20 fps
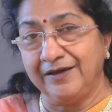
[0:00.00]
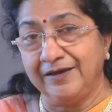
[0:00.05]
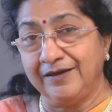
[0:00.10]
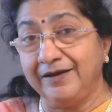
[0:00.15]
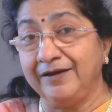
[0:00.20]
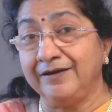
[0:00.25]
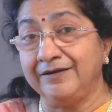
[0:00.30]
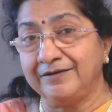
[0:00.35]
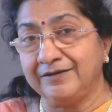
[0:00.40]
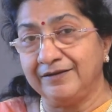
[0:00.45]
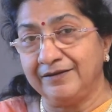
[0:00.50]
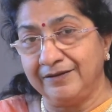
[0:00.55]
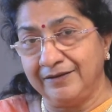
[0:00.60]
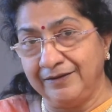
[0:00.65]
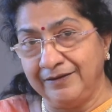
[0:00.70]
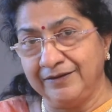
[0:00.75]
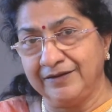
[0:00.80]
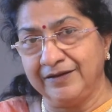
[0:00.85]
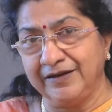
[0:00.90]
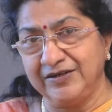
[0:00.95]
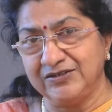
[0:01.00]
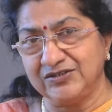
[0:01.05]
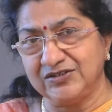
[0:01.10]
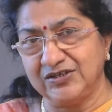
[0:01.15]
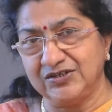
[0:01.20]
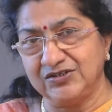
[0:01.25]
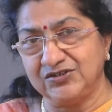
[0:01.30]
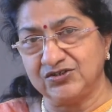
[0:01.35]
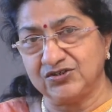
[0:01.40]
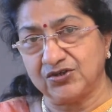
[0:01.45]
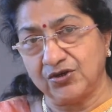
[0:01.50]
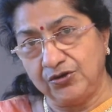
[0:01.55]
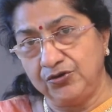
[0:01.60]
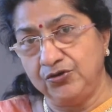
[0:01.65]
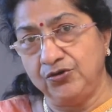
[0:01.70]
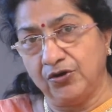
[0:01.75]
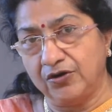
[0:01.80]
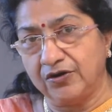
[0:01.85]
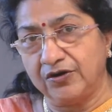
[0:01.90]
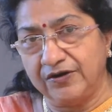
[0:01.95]
it increases
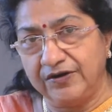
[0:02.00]
your